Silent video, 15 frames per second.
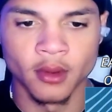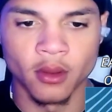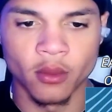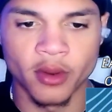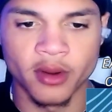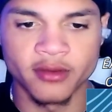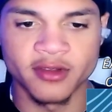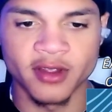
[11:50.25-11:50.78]

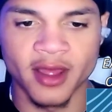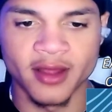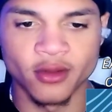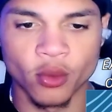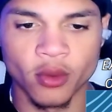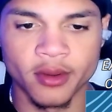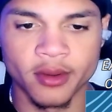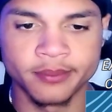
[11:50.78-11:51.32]
What is he
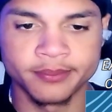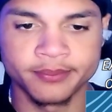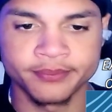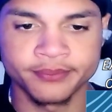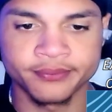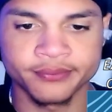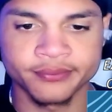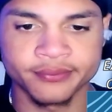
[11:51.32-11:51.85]
doing?
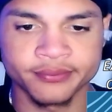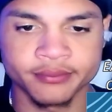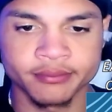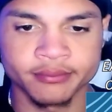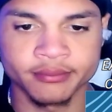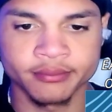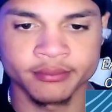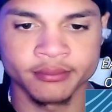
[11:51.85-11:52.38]
With you
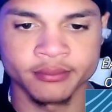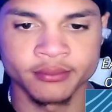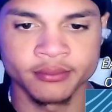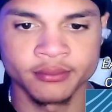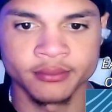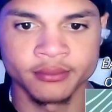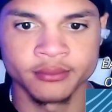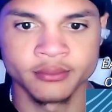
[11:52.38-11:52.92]
again
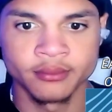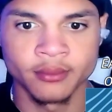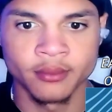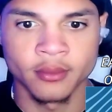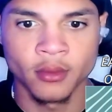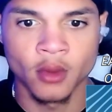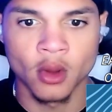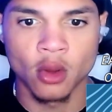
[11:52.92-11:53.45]
soon.
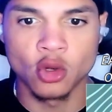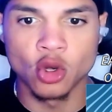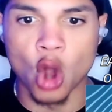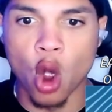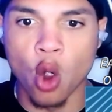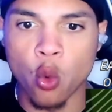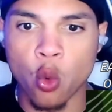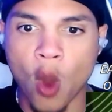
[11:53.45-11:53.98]

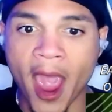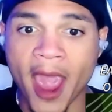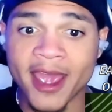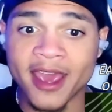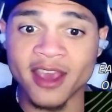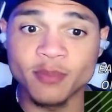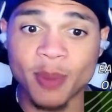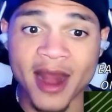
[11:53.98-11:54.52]
No way,
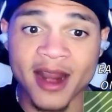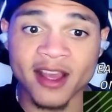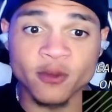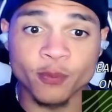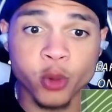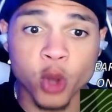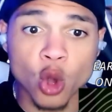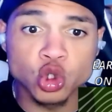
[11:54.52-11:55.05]
he's better
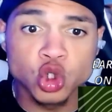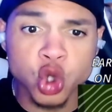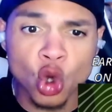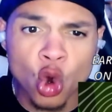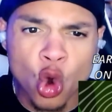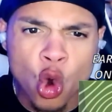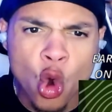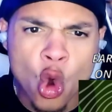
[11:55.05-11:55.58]
explode
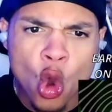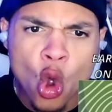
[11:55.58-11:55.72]
too.